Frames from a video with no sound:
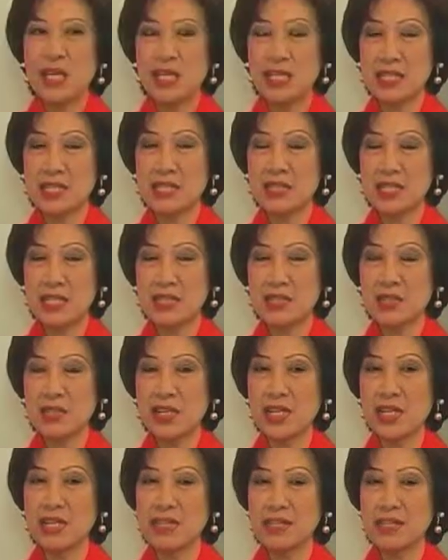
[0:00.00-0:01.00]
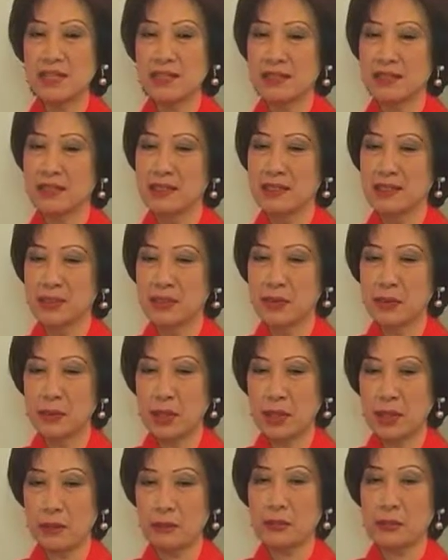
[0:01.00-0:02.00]
it's really
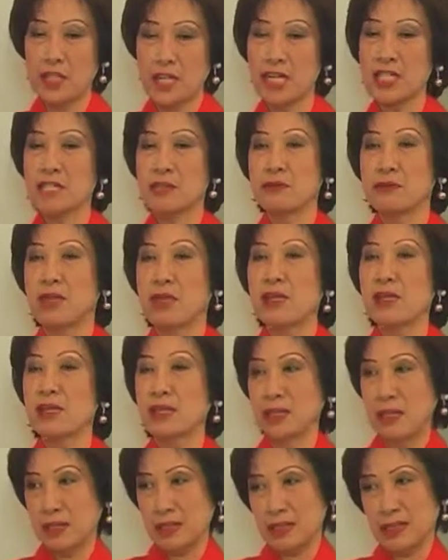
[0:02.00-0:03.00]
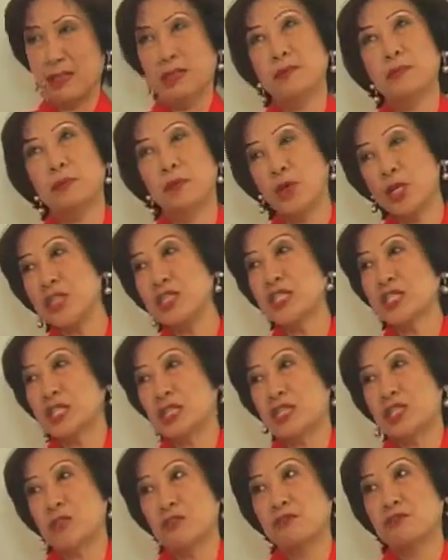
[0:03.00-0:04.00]
for us a very important
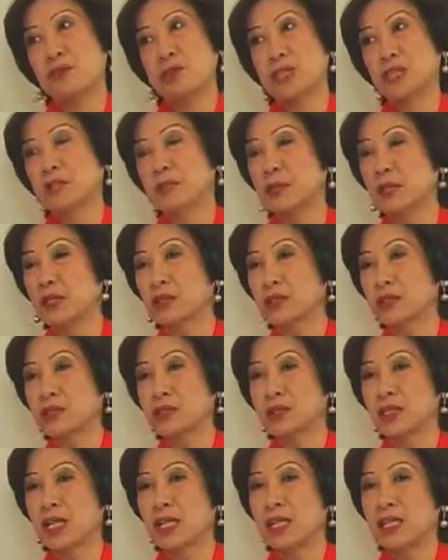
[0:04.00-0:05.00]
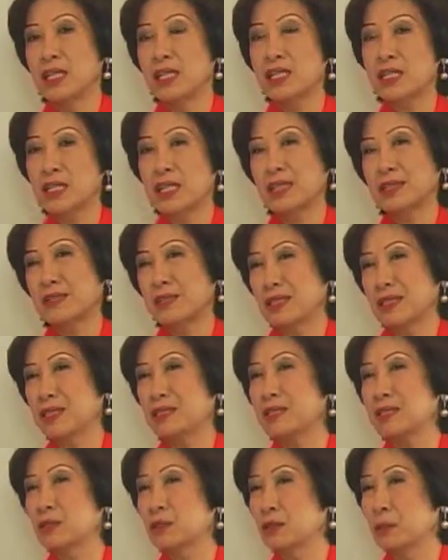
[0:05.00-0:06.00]
achievement because it's not
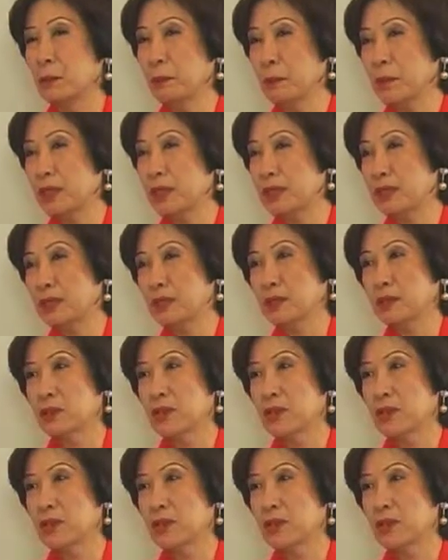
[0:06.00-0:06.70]
easy to compete in the